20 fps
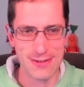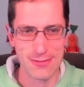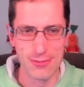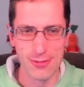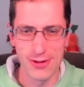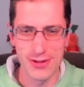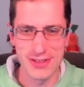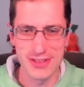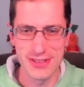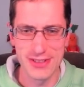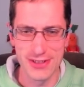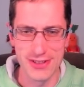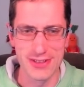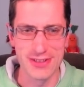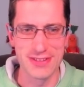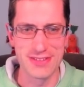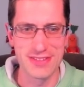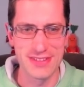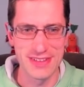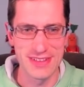what are the
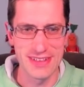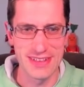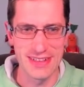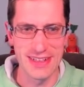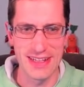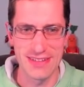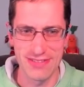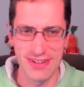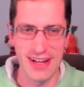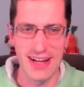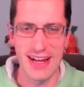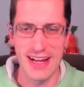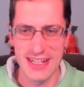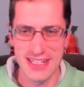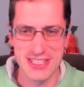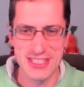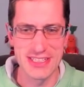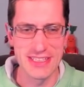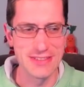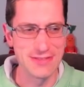odds it, they've
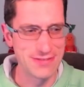actually